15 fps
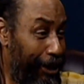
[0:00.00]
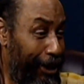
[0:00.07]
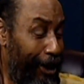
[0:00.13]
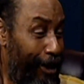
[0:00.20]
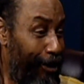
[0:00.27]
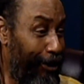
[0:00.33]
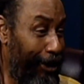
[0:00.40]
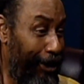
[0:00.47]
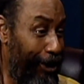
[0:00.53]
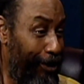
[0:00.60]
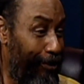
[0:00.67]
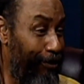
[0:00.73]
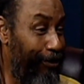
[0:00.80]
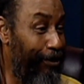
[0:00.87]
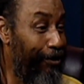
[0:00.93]
long
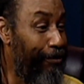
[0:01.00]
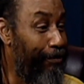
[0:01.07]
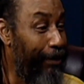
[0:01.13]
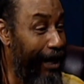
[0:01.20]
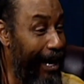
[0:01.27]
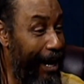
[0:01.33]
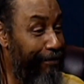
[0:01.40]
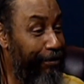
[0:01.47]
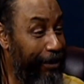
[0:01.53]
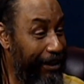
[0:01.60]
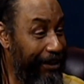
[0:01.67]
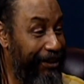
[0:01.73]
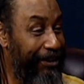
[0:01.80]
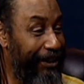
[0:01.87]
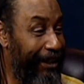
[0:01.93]
ago, but Africa
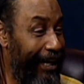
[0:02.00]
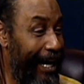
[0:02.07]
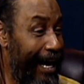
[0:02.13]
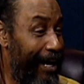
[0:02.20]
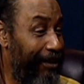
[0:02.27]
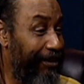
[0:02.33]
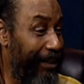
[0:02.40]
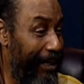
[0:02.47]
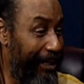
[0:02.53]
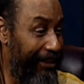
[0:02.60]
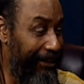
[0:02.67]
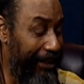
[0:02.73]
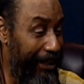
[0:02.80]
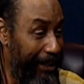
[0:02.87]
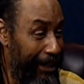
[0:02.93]
is still ours and
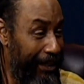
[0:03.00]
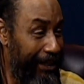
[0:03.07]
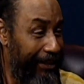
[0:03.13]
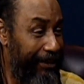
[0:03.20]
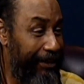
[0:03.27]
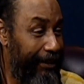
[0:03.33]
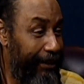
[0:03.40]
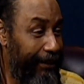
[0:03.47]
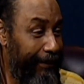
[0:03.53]
it's in us.